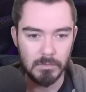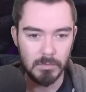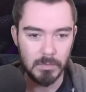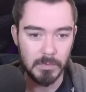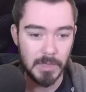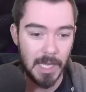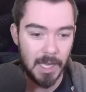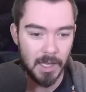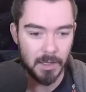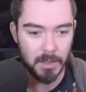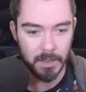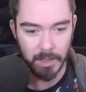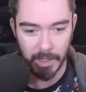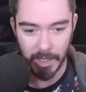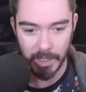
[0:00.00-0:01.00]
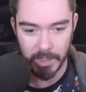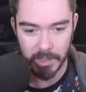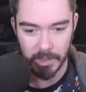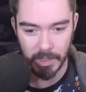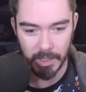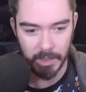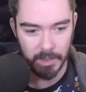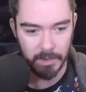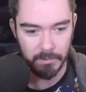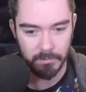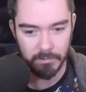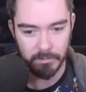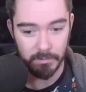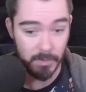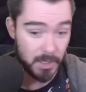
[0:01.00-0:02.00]
yeah, they actually
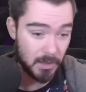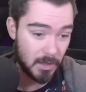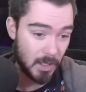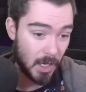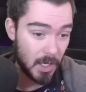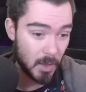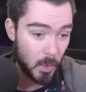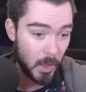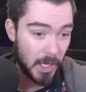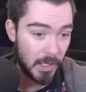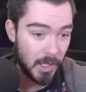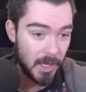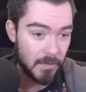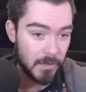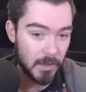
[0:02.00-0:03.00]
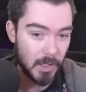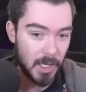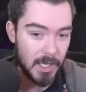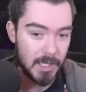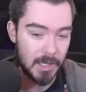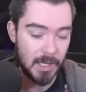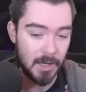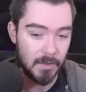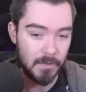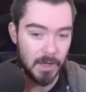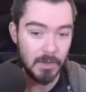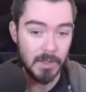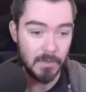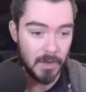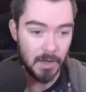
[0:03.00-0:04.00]
quite like for like there.
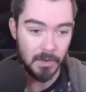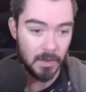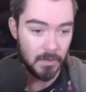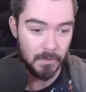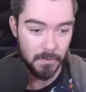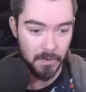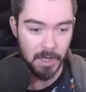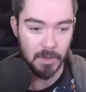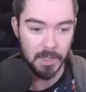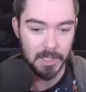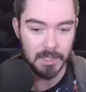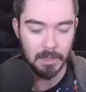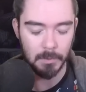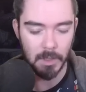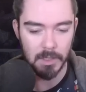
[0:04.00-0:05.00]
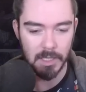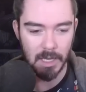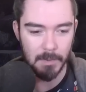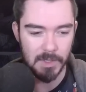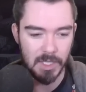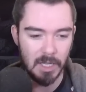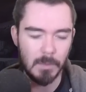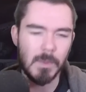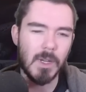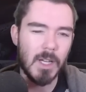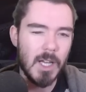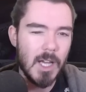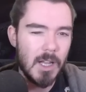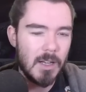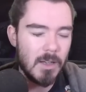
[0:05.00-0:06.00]
Very, very, very similar damage output.
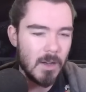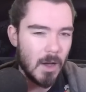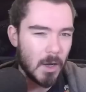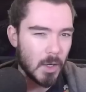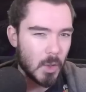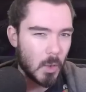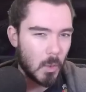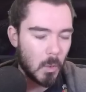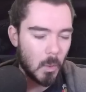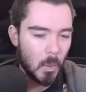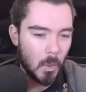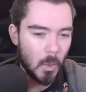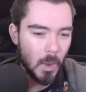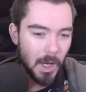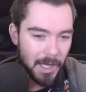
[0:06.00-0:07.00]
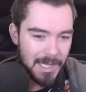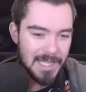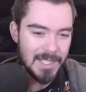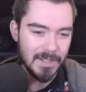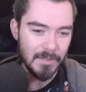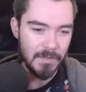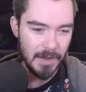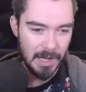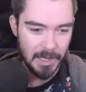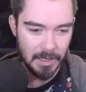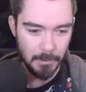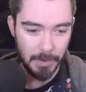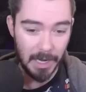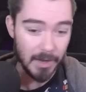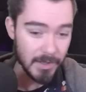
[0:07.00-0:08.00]
Not quite a fair
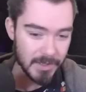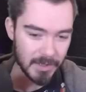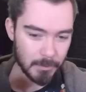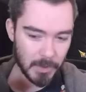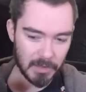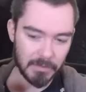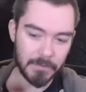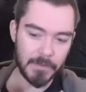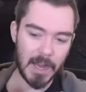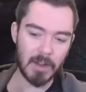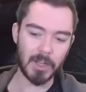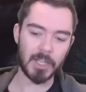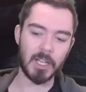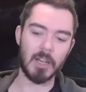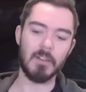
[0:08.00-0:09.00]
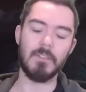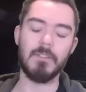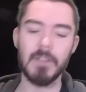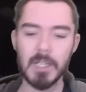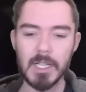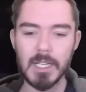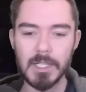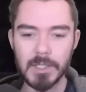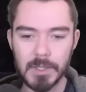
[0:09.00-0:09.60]
comparison, but fair enough to